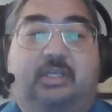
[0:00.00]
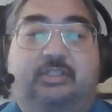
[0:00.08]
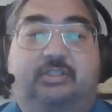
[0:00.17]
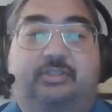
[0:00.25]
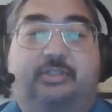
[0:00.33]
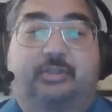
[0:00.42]

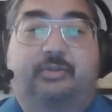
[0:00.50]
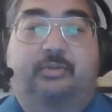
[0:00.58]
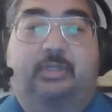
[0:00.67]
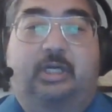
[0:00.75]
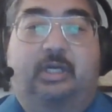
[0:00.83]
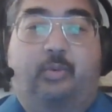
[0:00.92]

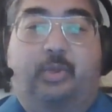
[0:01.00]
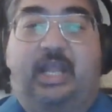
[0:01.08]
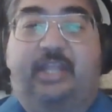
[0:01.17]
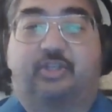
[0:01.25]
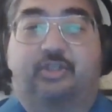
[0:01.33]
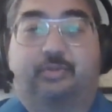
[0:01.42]
So what I
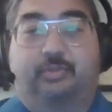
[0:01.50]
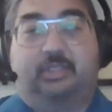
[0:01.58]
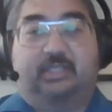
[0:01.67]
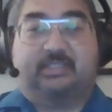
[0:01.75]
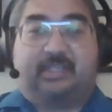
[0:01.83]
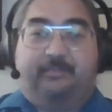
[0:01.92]
do
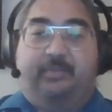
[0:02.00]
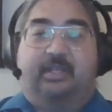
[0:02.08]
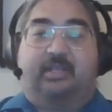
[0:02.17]
is I pick